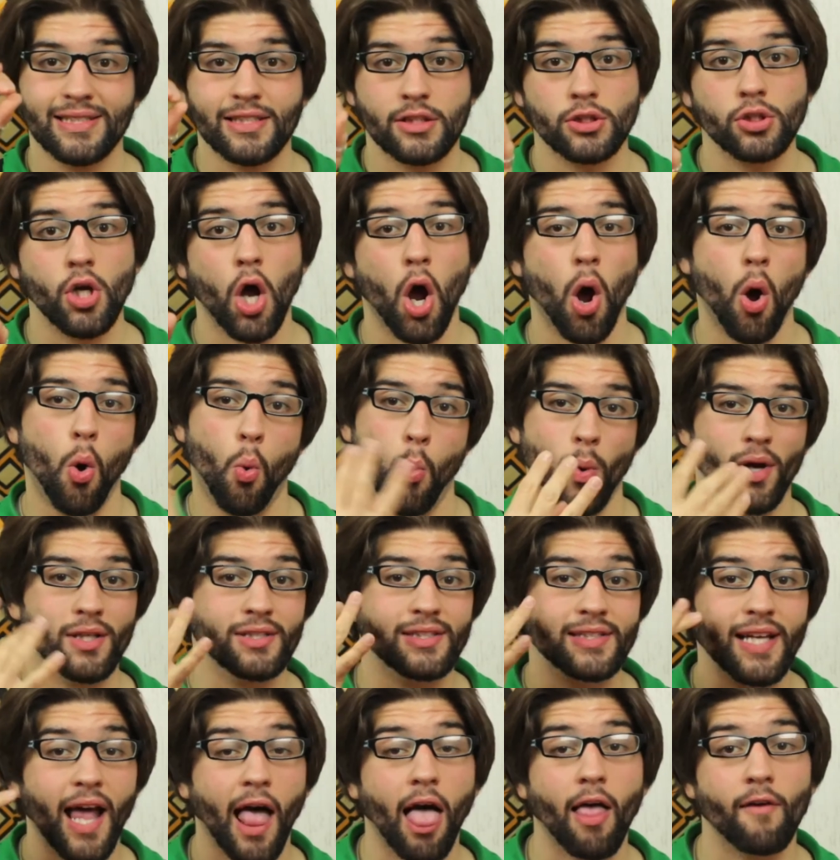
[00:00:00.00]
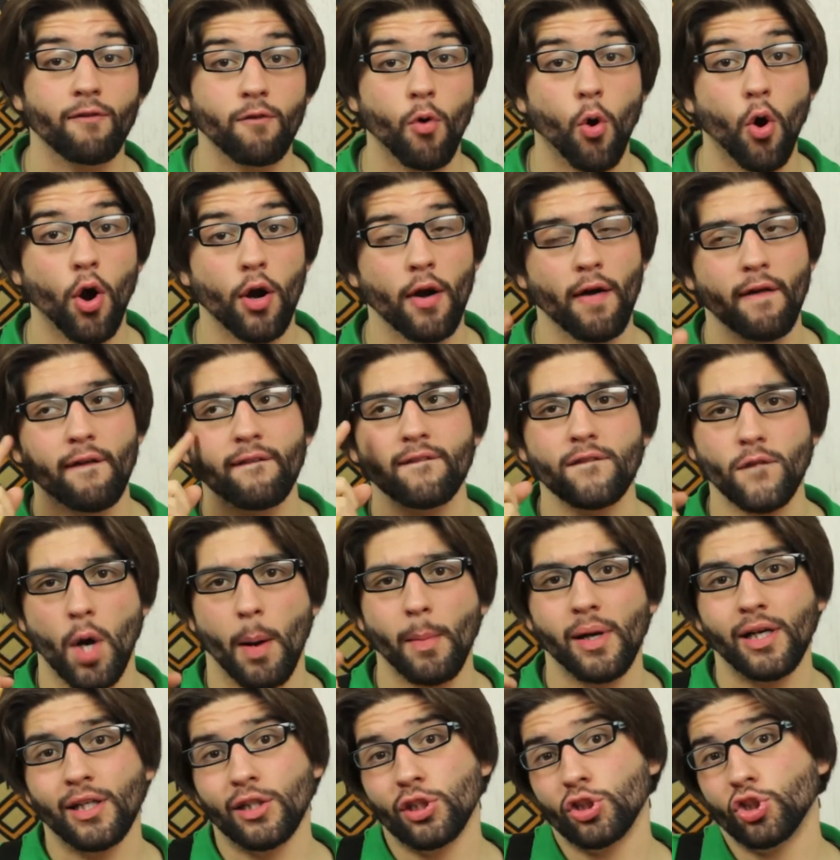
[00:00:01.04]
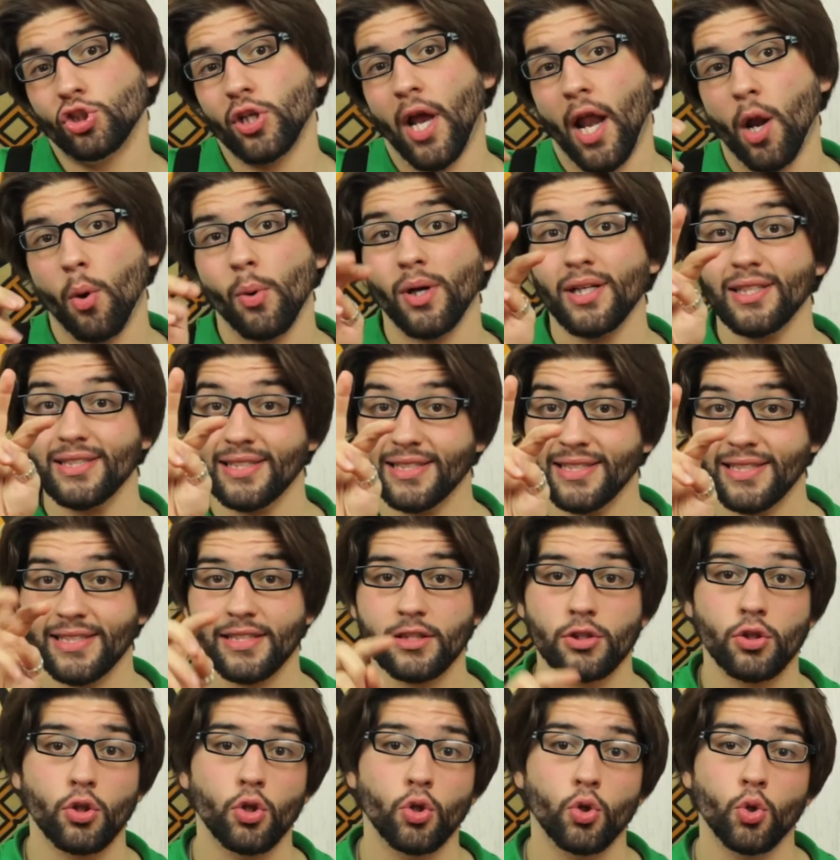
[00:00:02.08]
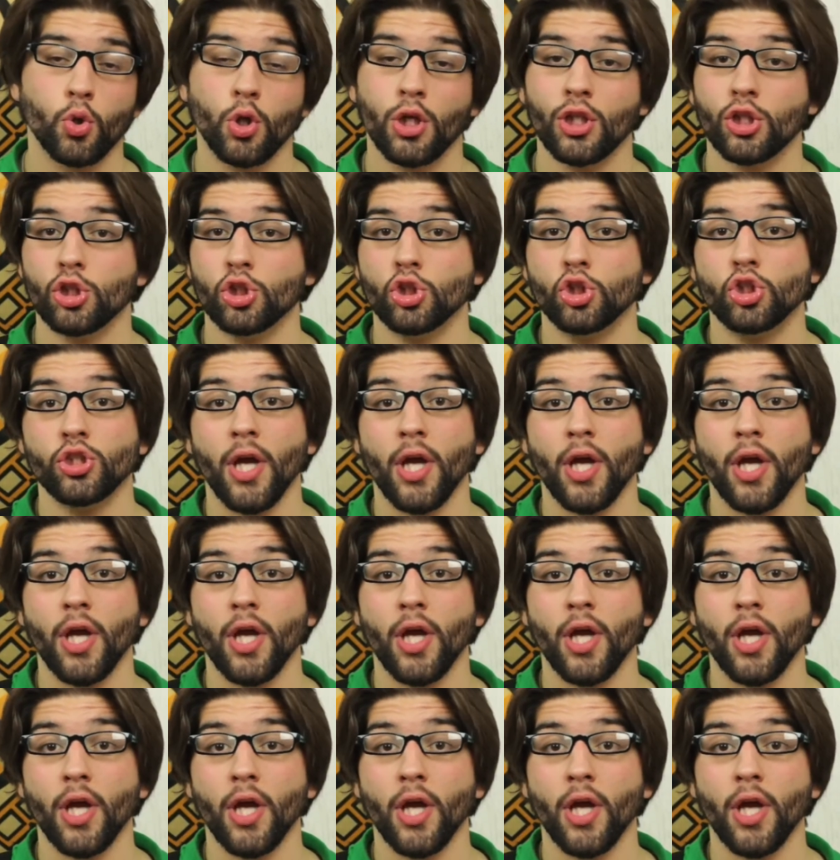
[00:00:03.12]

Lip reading: West in California from January 6th to January 13th.